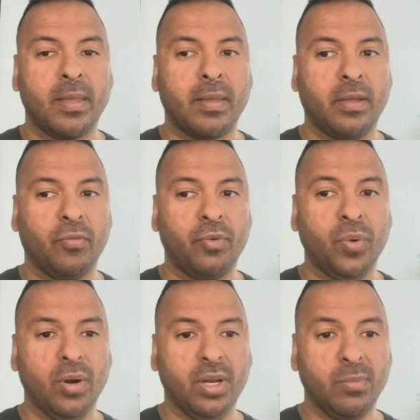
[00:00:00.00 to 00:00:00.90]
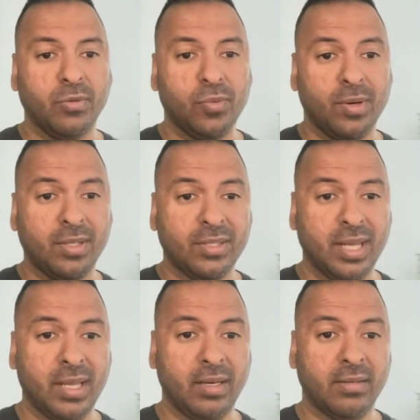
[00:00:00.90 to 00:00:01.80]
if you are able to
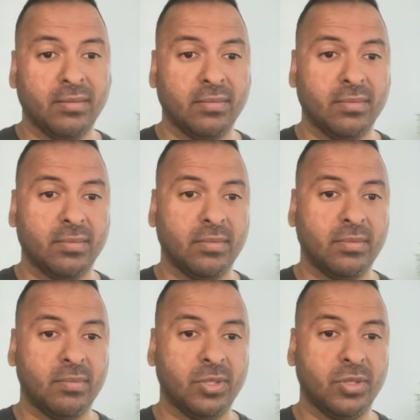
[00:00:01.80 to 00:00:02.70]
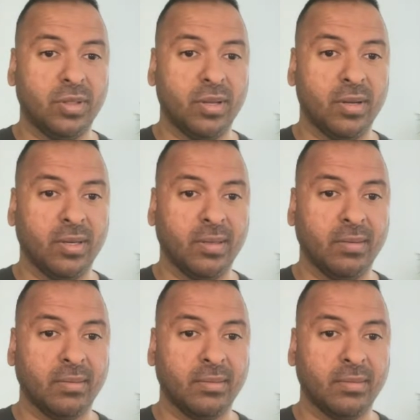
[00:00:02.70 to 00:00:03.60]
understand machine learning,
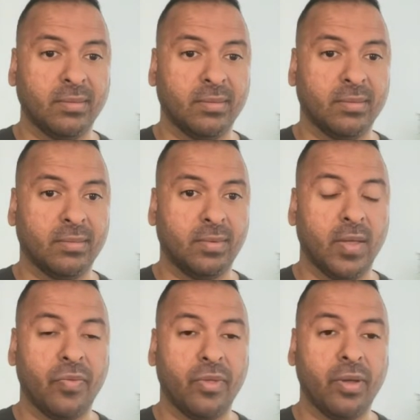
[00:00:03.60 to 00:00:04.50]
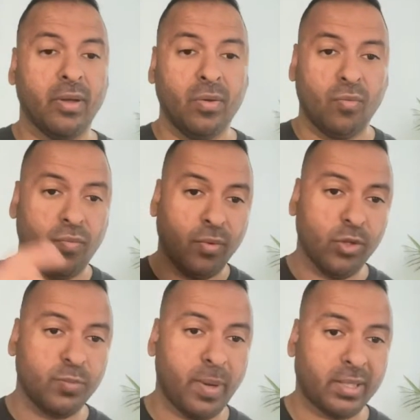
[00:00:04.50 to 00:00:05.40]
not the full
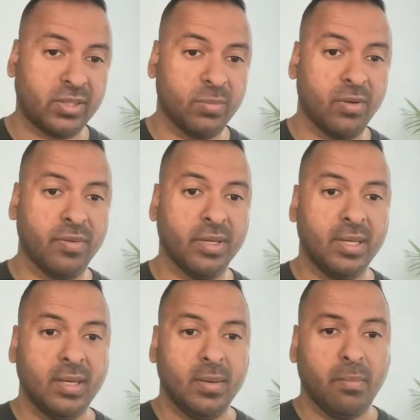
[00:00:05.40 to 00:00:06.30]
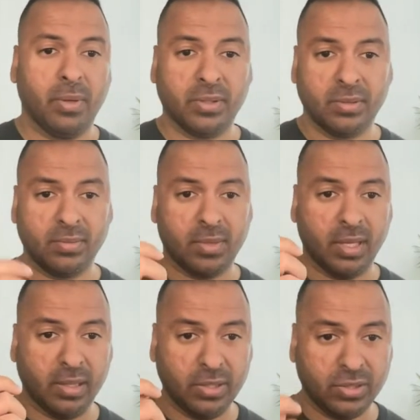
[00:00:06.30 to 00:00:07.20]
spectrum of it, but
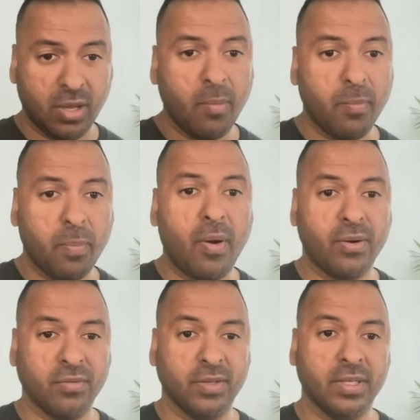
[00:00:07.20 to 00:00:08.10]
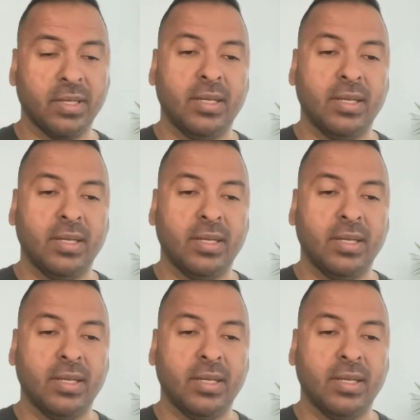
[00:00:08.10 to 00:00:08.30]
at least some part of it,